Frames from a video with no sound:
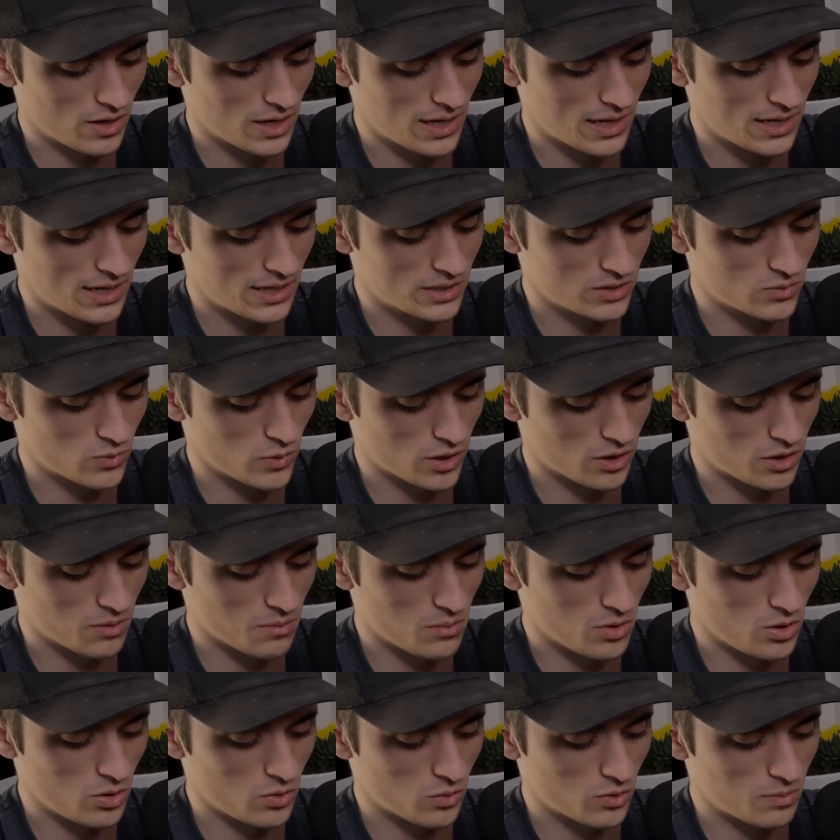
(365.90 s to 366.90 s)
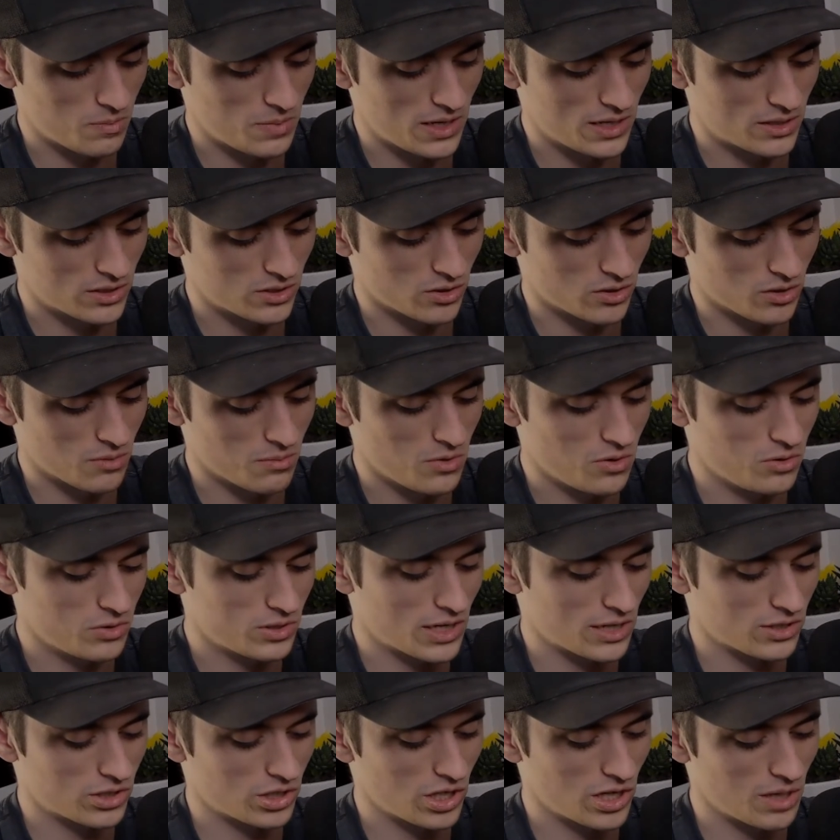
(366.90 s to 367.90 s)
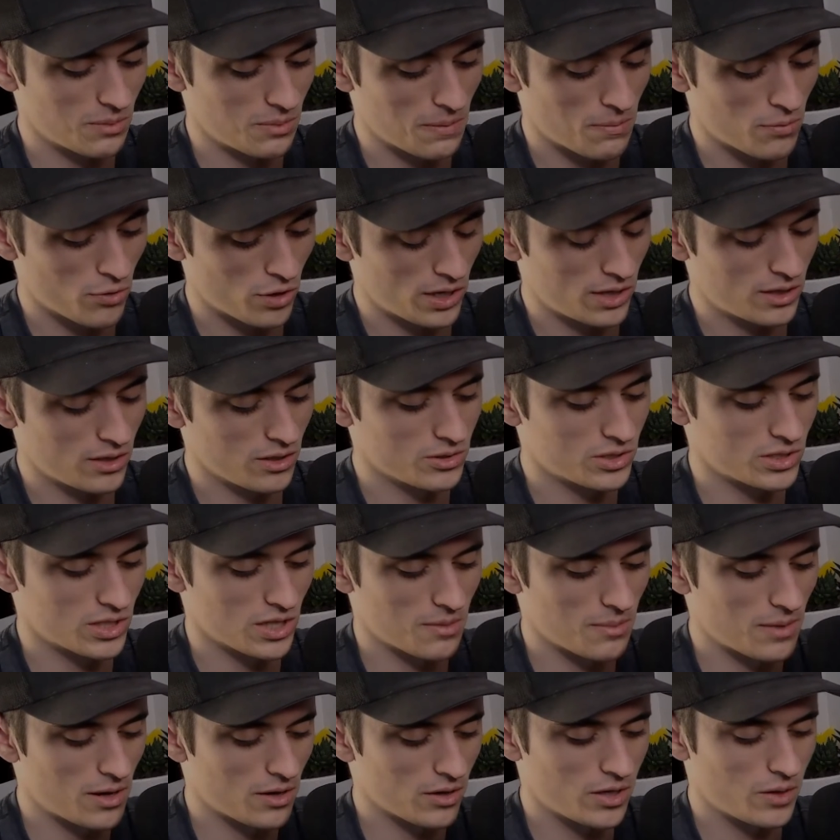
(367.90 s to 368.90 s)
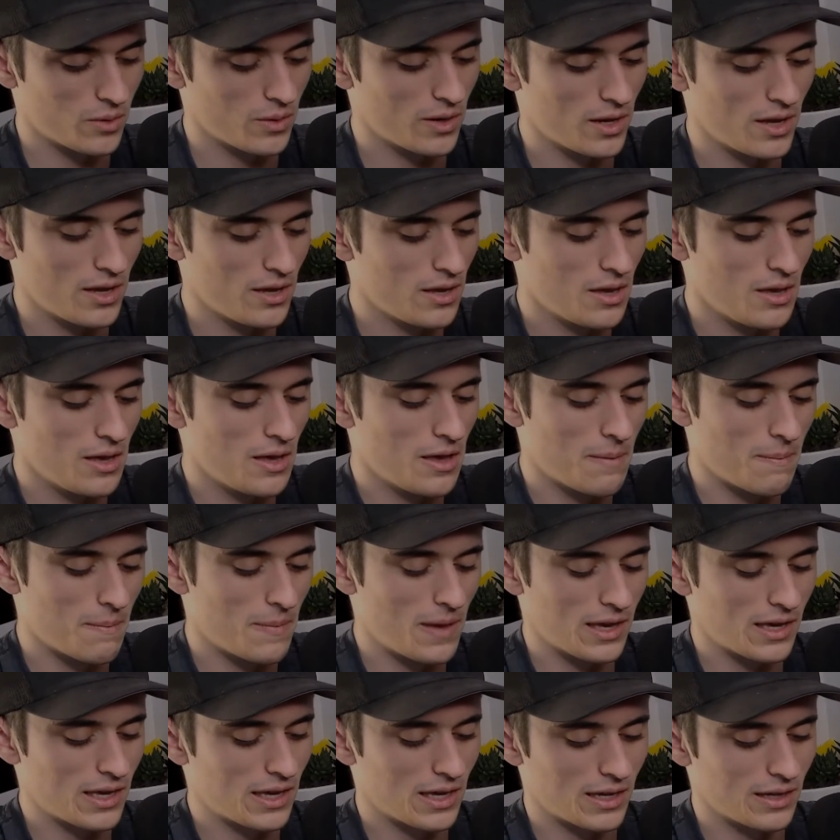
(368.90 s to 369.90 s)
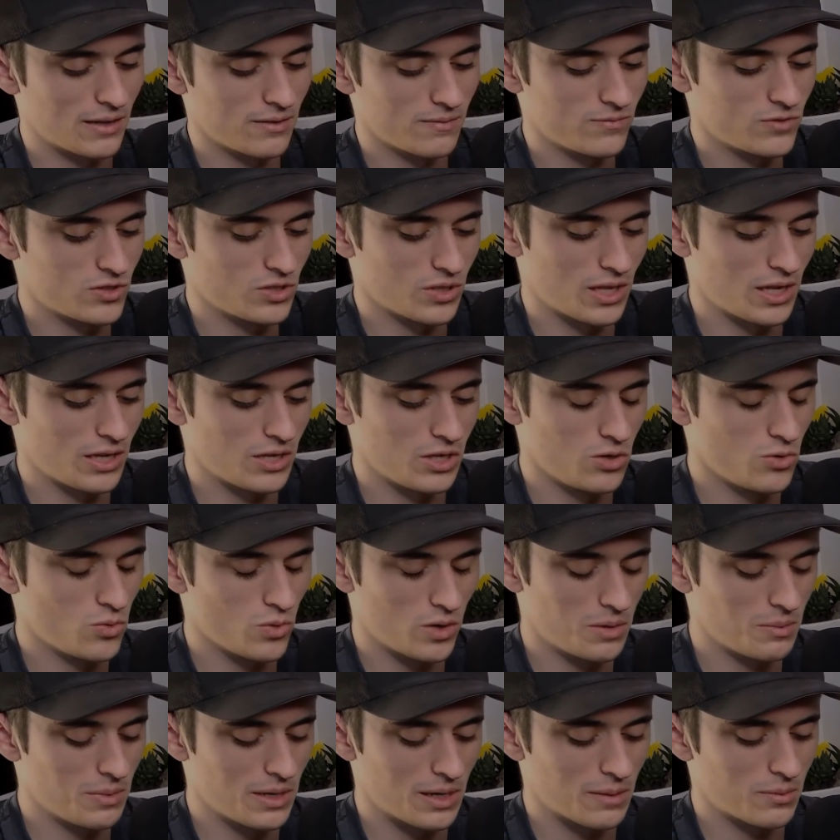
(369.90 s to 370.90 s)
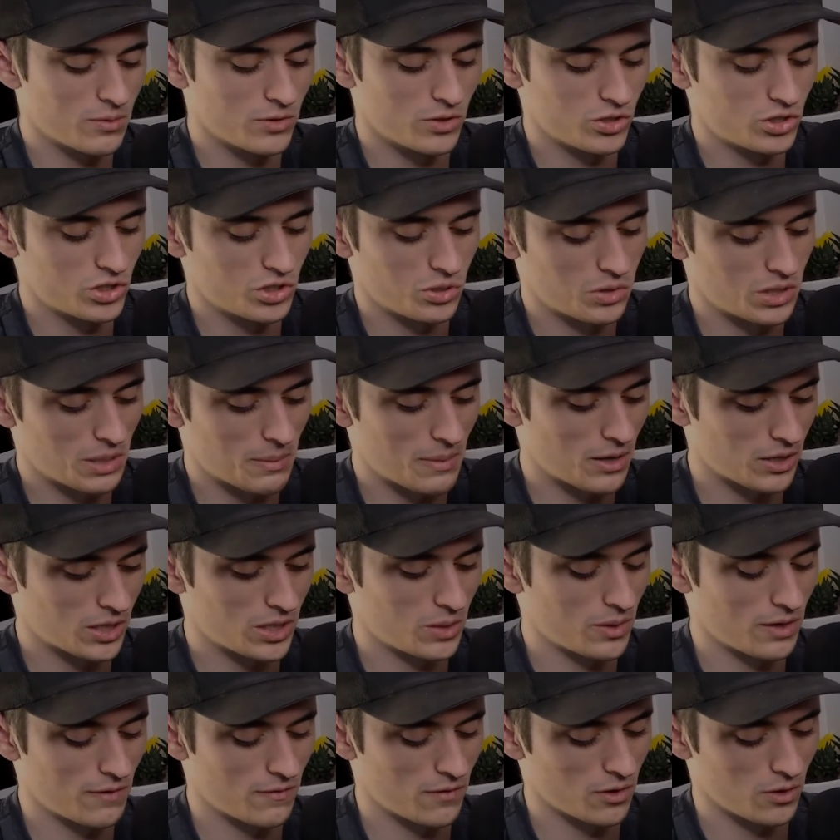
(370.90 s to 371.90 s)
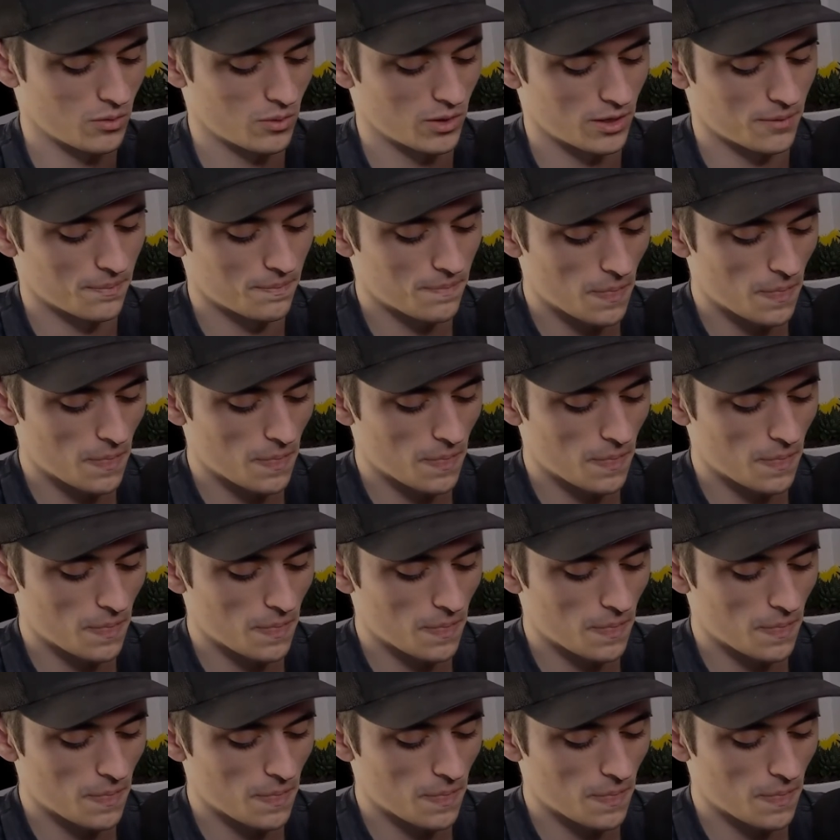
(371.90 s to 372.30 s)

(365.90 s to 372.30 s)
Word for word: is where the moon would be. So the moon's actually going to be pretty close to the Milky Way, making it so that you wouldn't be able to shoot the Milky Way very well.